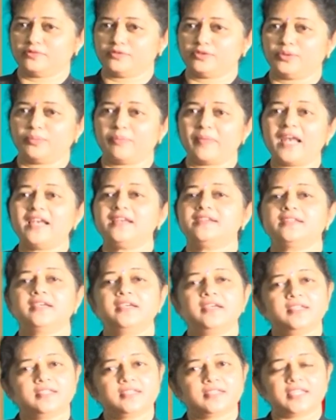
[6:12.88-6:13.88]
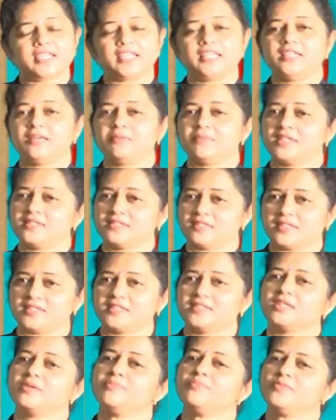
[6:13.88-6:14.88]
to melt gallium and
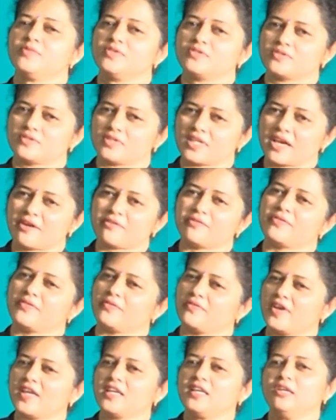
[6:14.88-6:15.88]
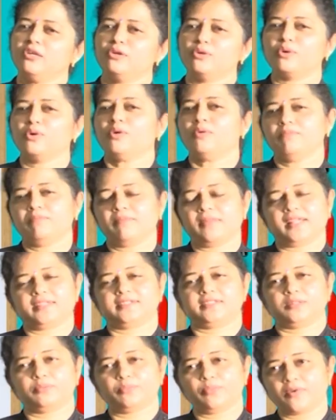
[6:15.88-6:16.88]
cesium. They have very low
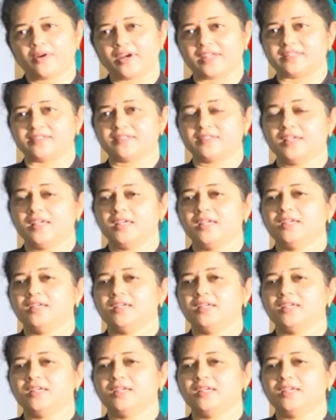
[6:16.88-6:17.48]
melting points.